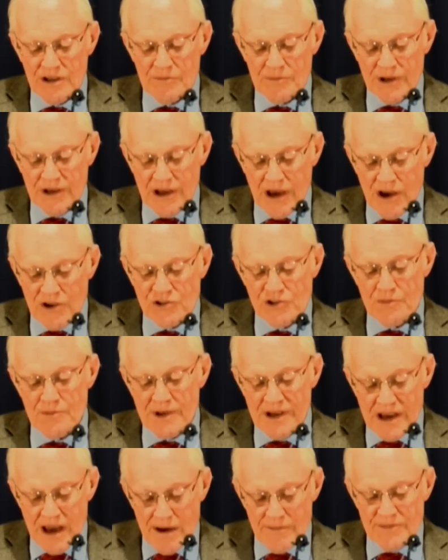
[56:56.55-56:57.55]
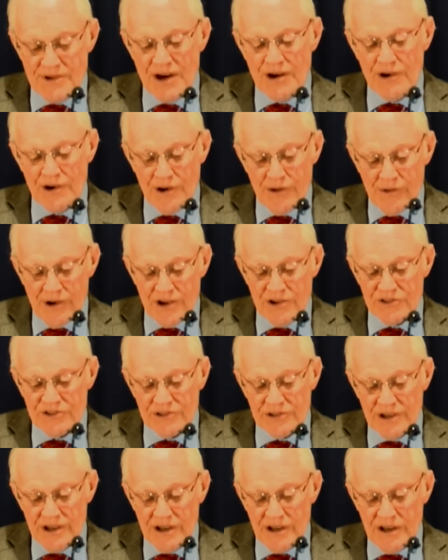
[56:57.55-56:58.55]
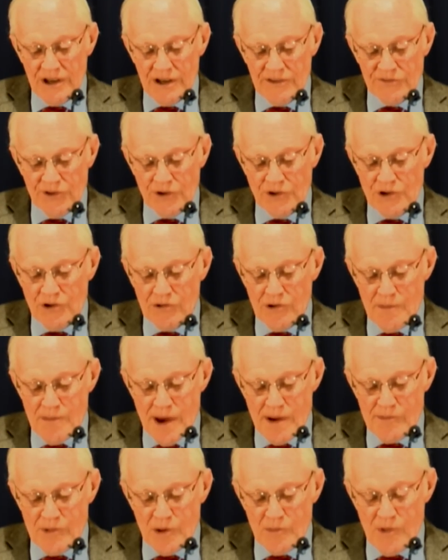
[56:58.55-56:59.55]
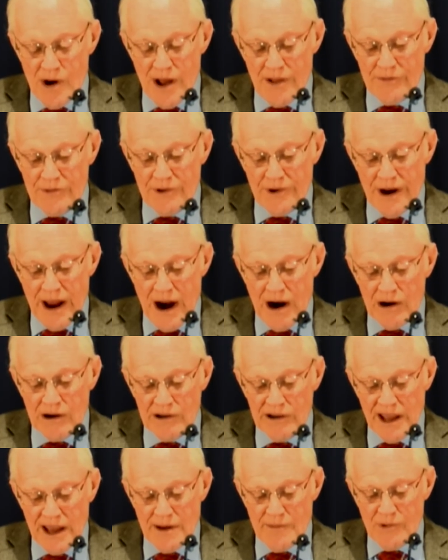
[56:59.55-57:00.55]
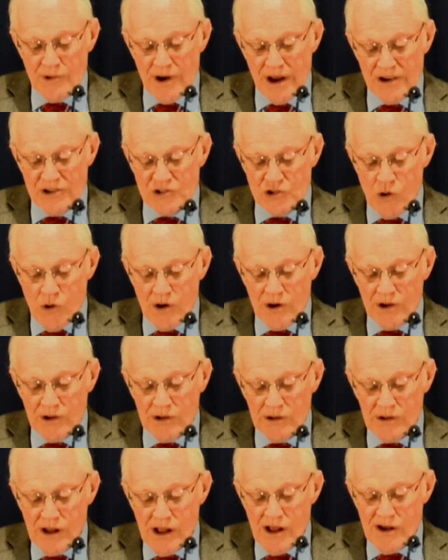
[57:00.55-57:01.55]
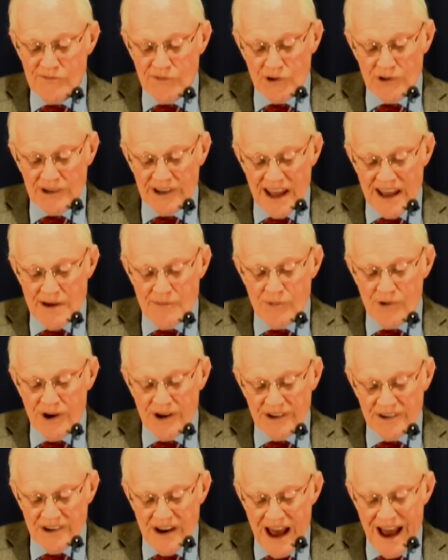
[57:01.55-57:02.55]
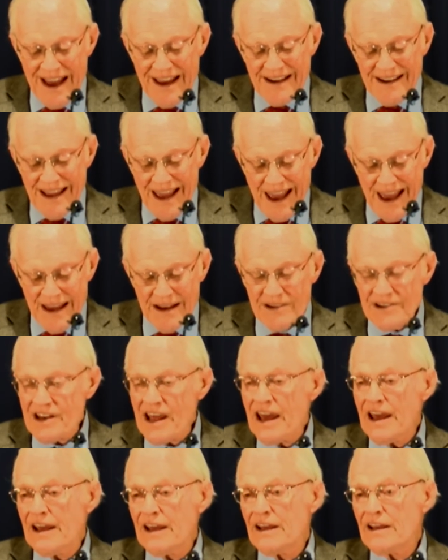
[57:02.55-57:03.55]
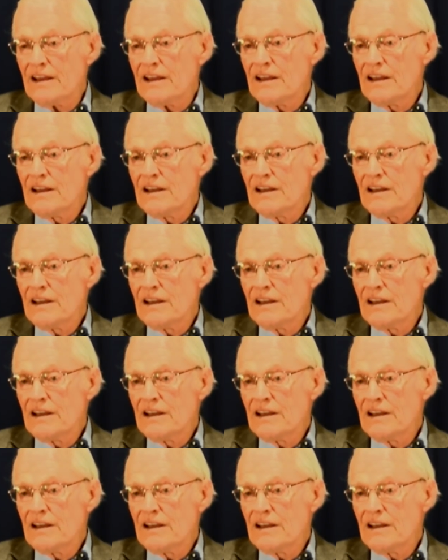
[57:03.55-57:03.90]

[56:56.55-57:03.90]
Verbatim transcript: because you become dear to us. For you remember, brethren, our labor and toil for laboring night and day